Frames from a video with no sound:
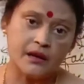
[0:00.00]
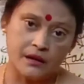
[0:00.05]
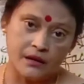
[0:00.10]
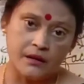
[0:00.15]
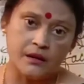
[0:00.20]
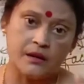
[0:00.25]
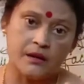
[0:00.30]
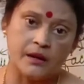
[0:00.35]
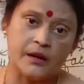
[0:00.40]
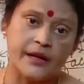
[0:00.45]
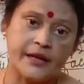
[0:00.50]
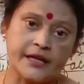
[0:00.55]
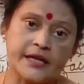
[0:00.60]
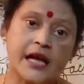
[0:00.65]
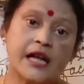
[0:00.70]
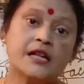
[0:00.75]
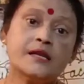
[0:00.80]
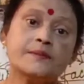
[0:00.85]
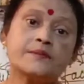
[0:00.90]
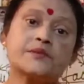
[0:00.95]
it helps
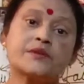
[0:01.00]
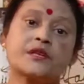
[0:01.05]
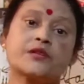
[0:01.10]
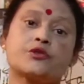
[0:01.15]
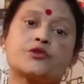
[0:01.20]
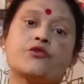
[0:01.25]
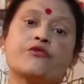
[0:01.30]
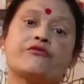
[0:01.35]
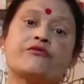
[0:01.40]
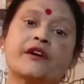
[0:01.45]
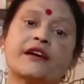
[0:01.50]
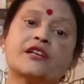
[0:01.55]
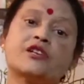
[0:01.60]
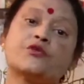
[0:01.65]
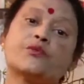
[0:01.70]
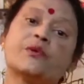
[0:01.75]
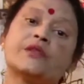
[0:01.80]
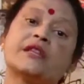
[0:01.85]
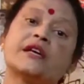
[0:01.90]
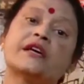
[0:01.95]
it to fight with the
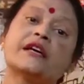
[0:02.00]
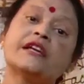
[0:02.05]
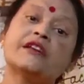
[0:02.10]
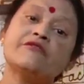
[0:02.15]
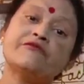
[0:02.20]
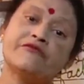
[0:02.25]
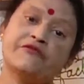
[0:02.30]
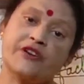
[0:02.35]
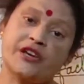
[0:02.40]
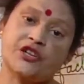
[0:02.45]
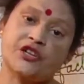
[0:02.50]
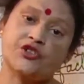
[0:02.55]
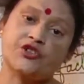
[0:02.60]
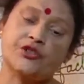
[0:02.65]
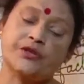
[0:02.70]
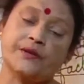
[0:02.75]
infection.